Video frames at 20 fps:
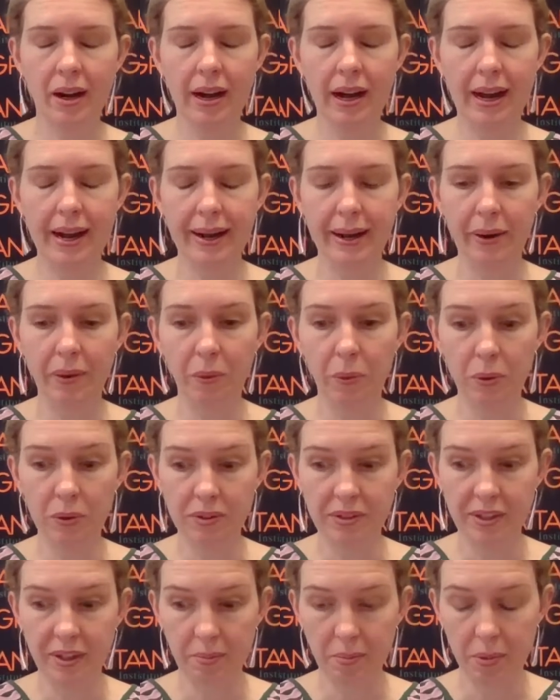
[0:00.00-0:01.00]

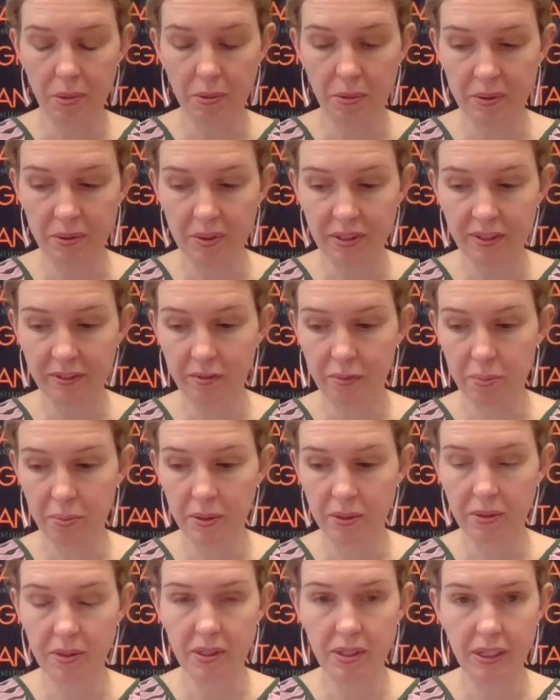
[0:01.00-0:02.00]
was the importance of
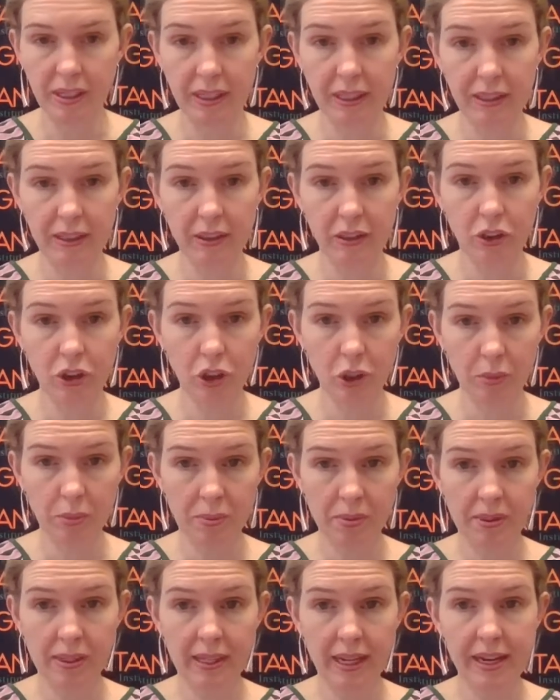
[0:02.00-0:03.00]
boosting
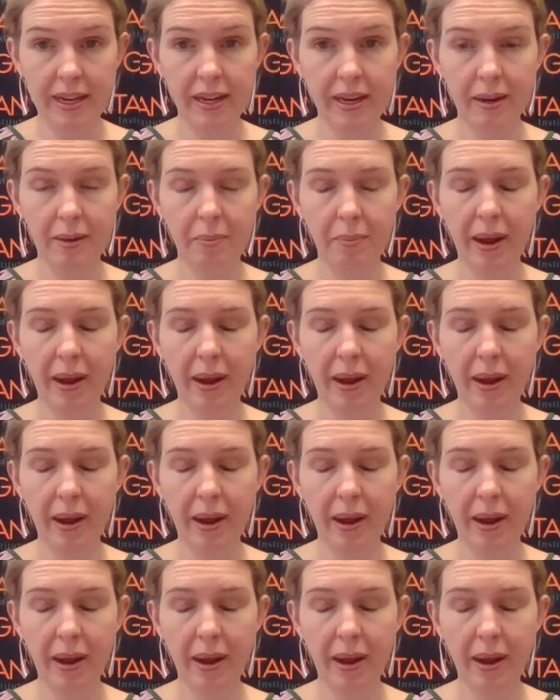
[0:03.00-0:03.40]
job seeker